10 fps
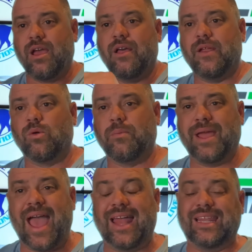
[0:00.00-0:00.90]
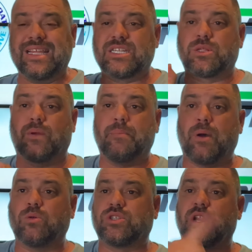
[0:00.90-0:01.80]
There will be at least three
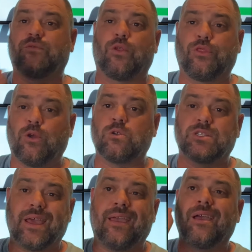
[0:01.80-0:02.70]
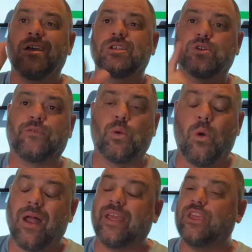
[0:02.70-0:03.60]
posted for Thursday. So if you
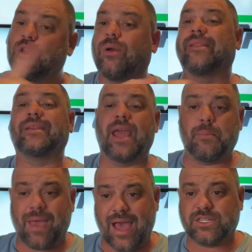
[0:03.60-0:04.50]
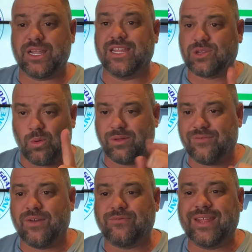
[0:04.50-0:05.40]
want it, you can go get the day pass. It's only
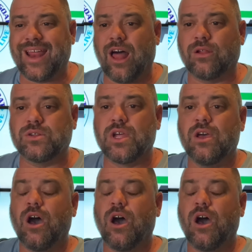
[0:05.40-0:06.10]
$50.